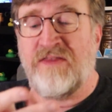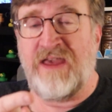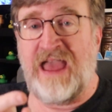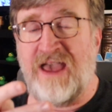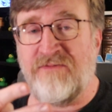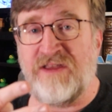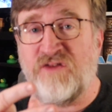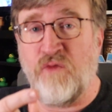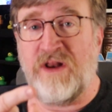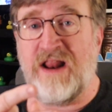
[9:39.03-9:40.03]
They have the
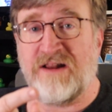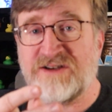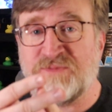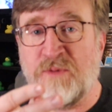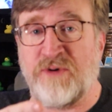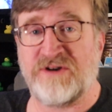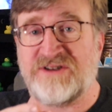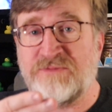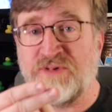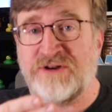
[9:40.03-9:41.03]
$20 per
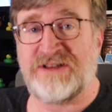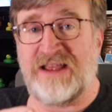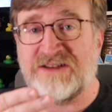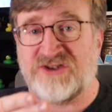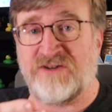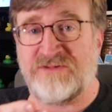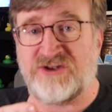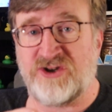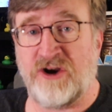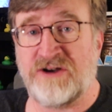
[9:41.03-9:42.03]
person per day service
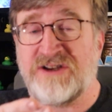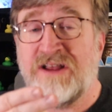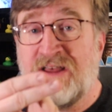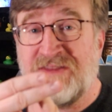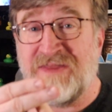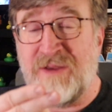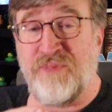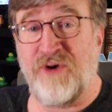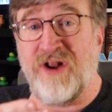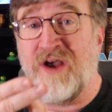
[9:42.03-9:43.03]
charge that they
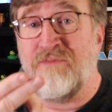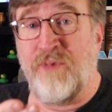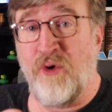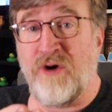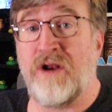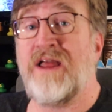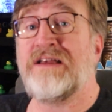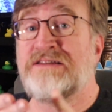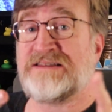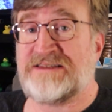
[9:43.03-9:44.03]
put on board,
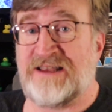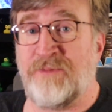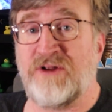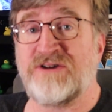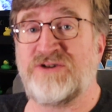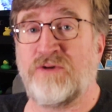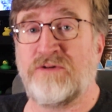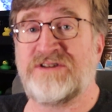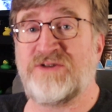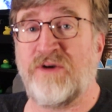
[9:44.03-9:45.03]
similar to a
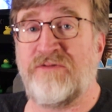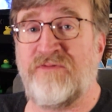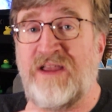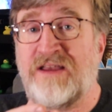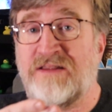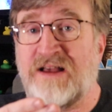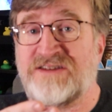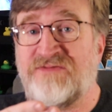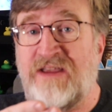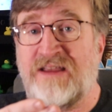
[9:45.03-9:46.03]
resort fee in
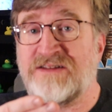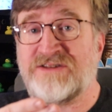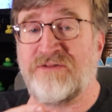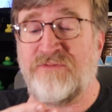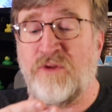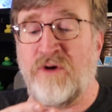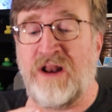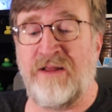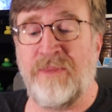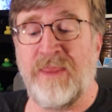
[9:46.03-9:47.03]
Las Vegas or
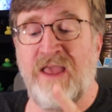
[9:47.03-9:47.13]
Florida.